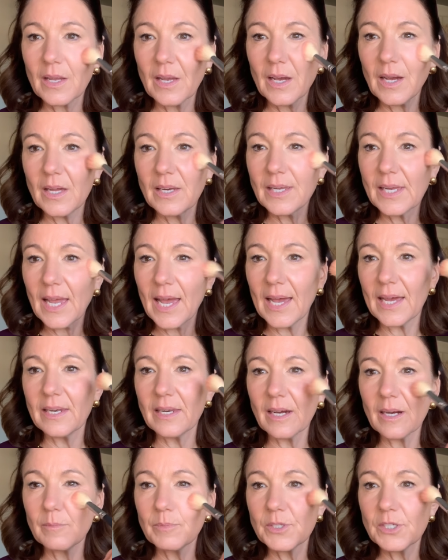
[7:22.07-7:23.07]
And again,
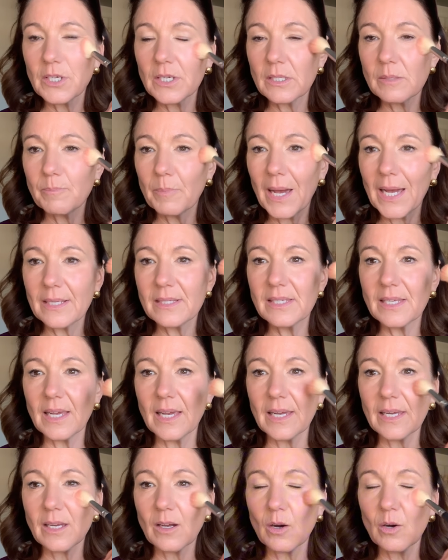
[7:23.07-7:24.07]
I'm just
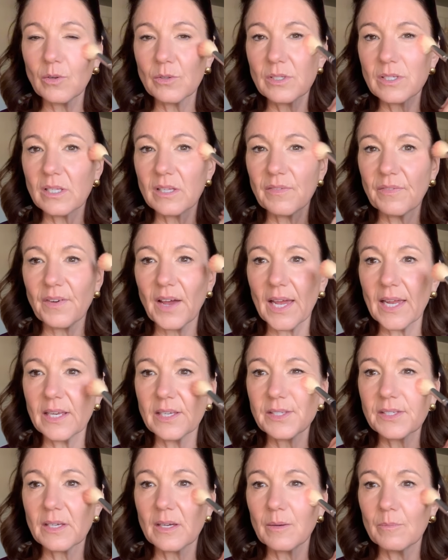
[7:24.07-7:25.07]
patting onto the
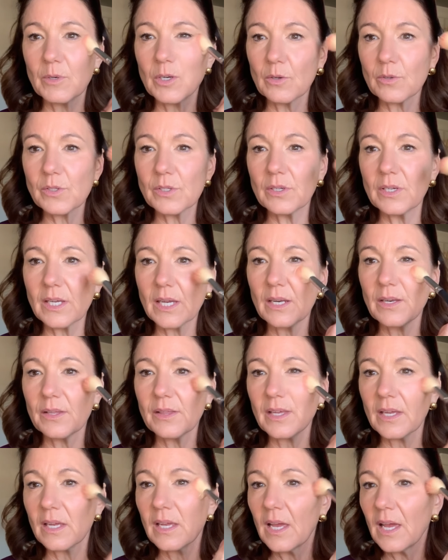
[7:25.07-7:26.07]
face. I'm not doing
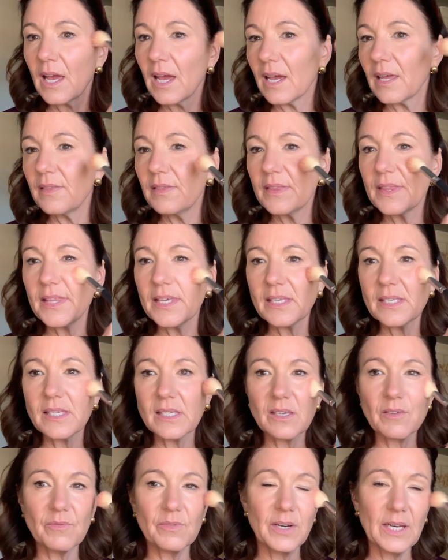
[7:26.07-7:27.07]
anything. And this is
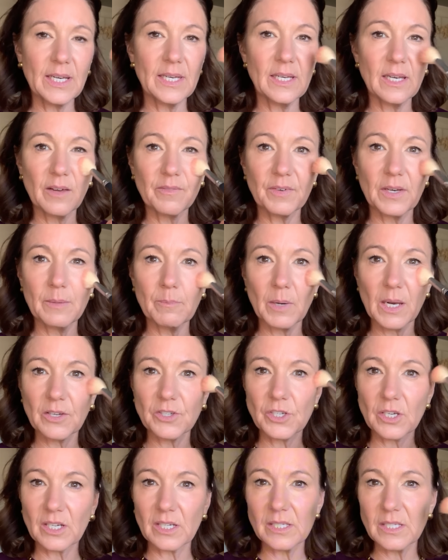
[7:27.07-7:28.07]
a really lovely
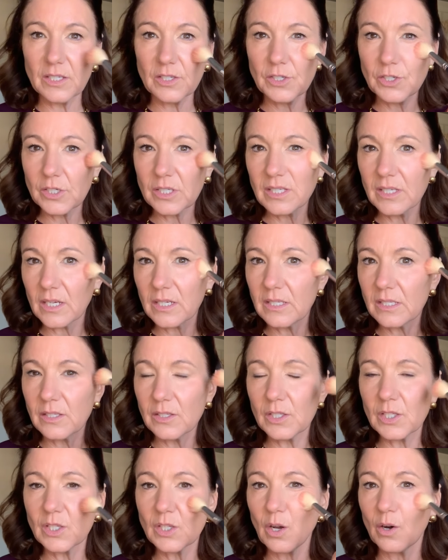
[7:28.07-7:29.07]
blusher because it's just nice and
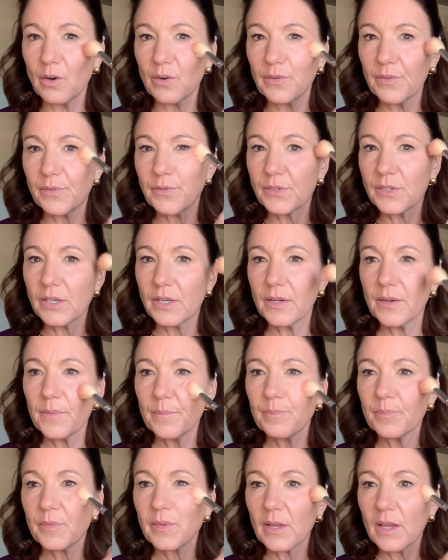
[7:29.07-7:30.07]
soft.
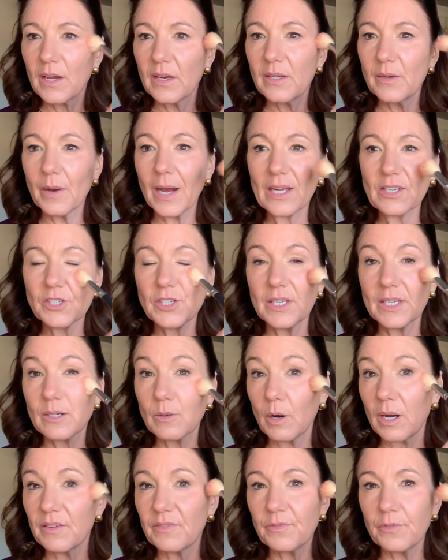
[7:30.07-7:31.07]
And you're actually
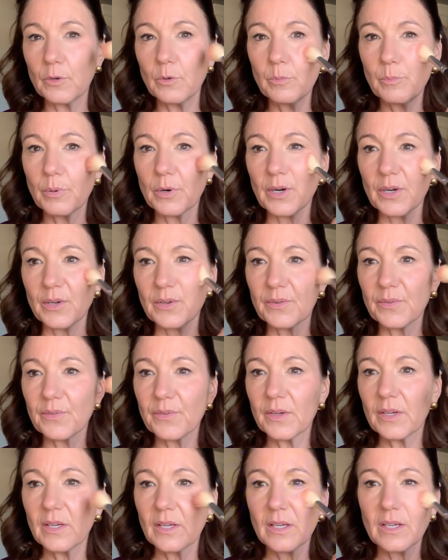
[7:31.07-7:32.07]
quite foolproof.
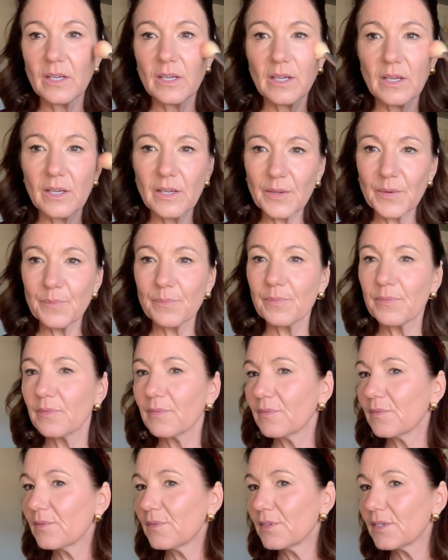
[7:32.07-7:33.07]

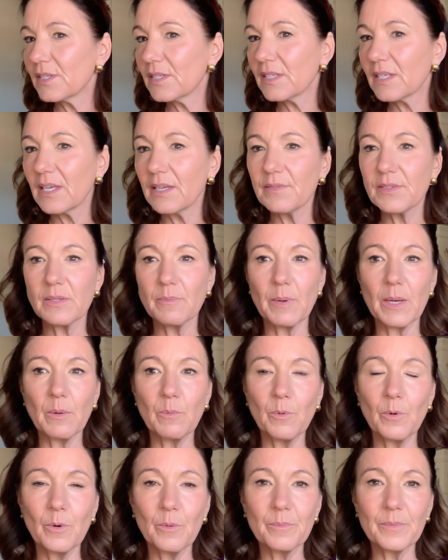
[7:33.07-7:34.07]
Just gives a bit of
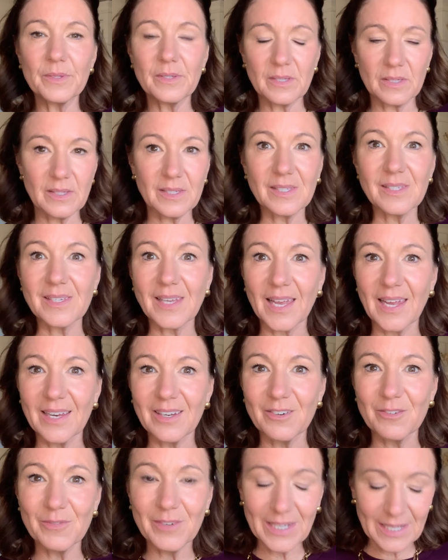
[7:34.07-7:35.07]
warmth to the
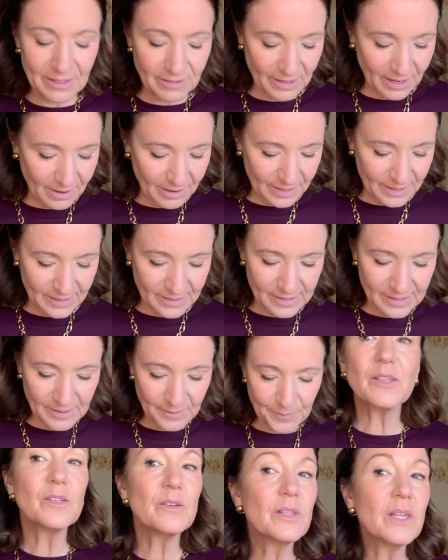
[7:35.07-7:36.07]
skin. Really nice.
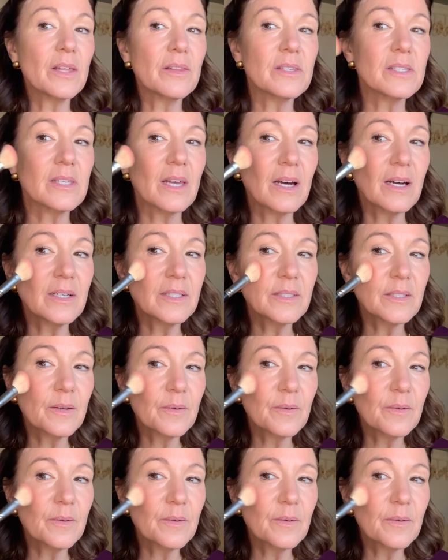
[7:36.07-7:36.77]
Do the other side.